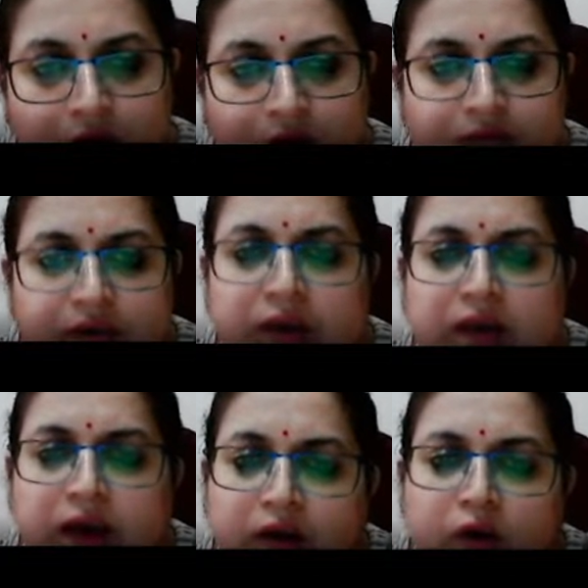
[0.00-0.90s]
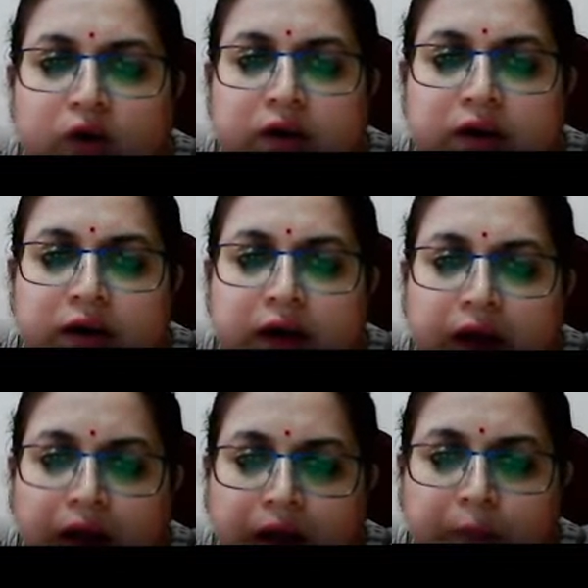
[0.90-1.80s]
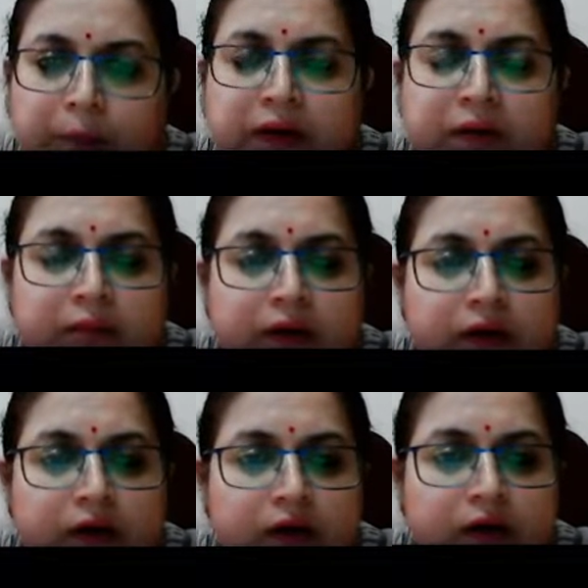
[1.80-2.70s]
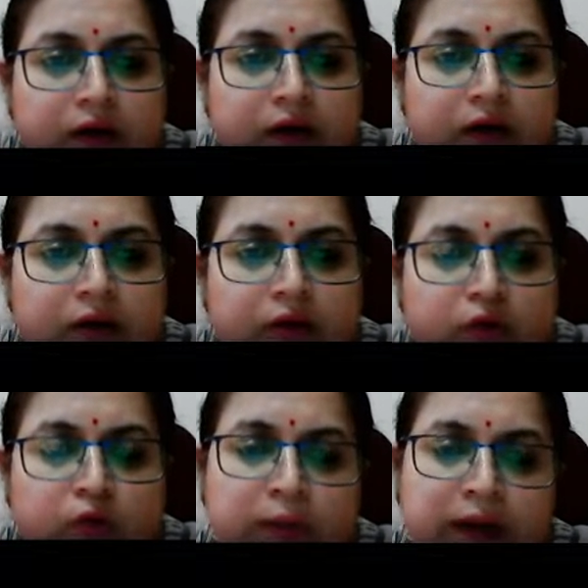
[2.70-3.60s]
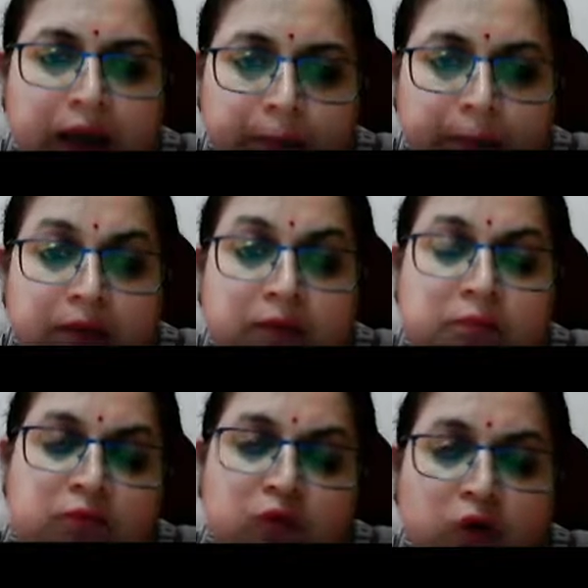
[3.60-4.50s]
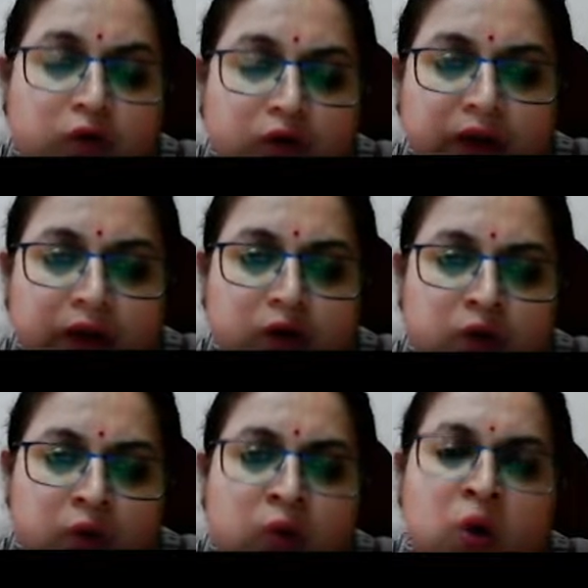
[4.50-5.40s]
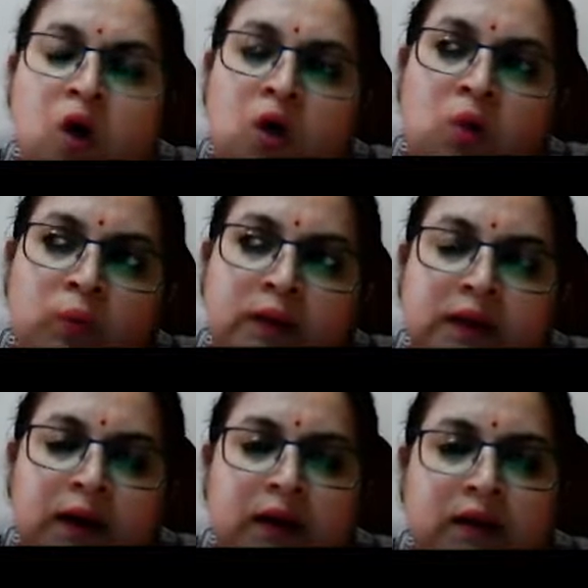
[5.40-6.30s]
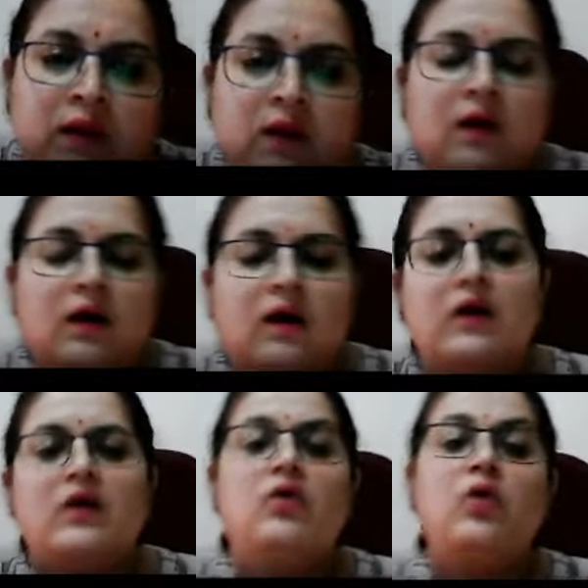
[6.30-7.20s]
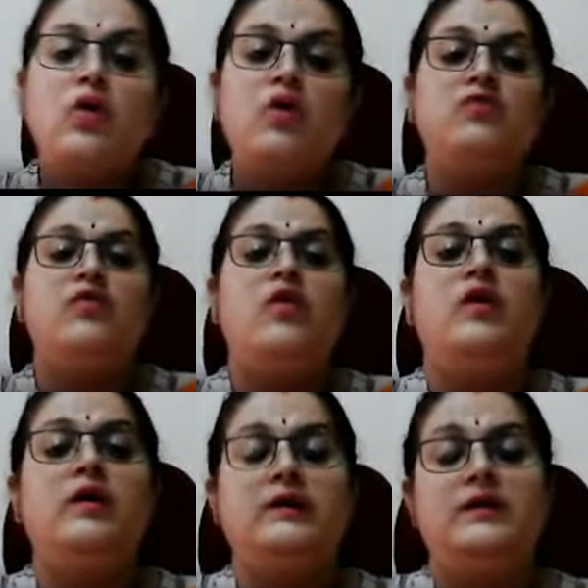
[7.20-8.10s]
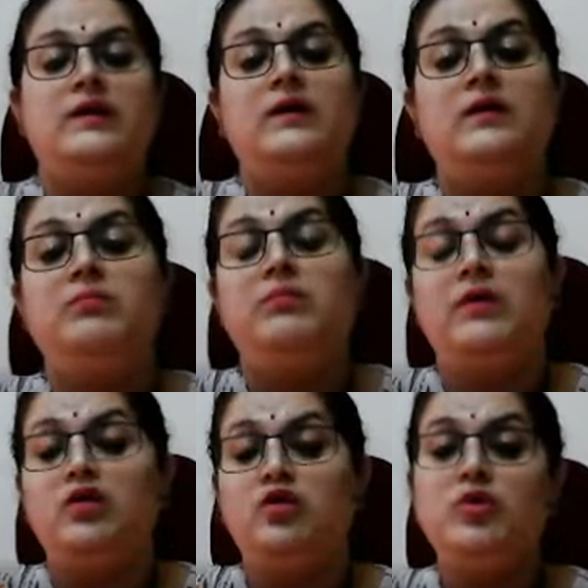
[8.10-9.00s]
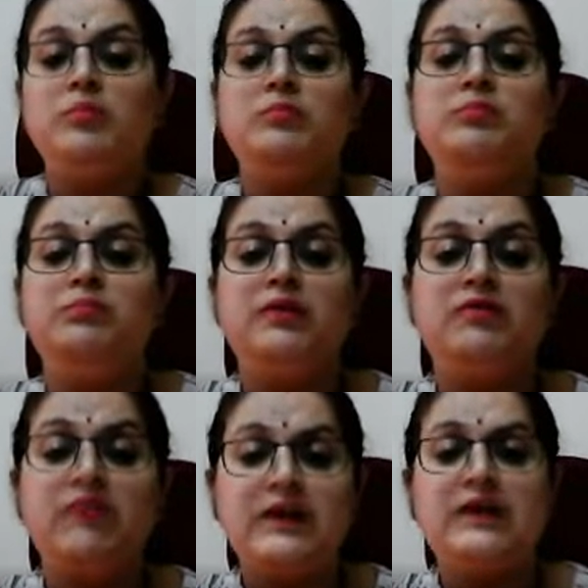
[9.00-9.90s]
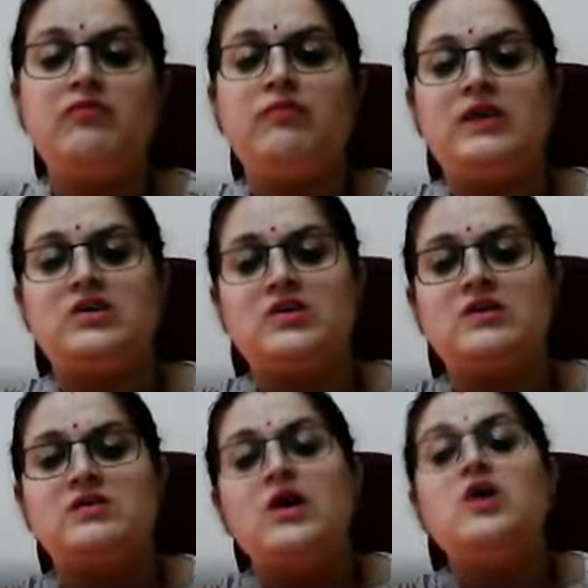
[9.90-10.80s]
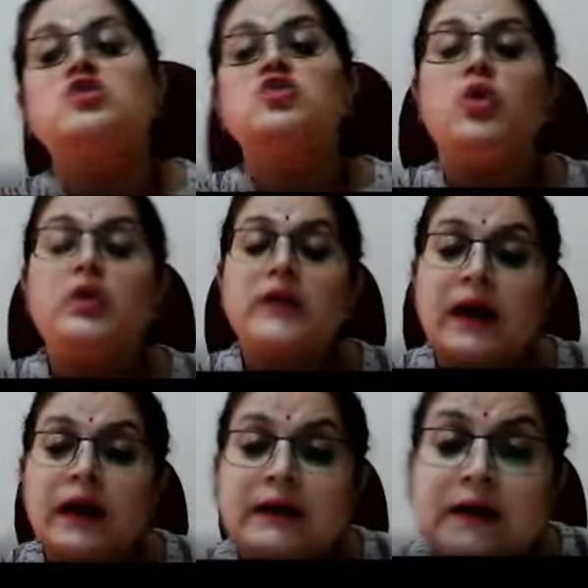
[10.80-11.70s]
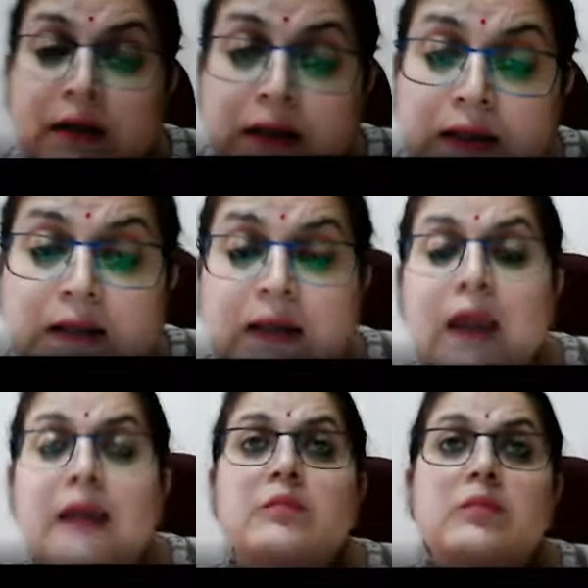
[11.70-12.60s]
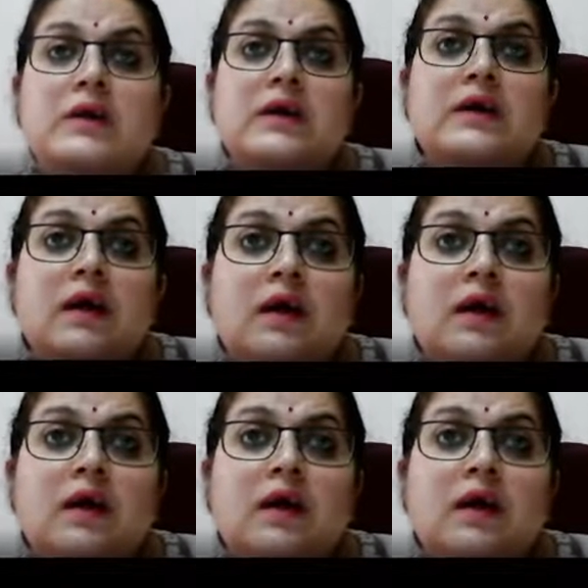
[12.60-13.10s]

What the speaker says: we cannot help it to be happen. What we can do, we can go for the preventive measures so that it can be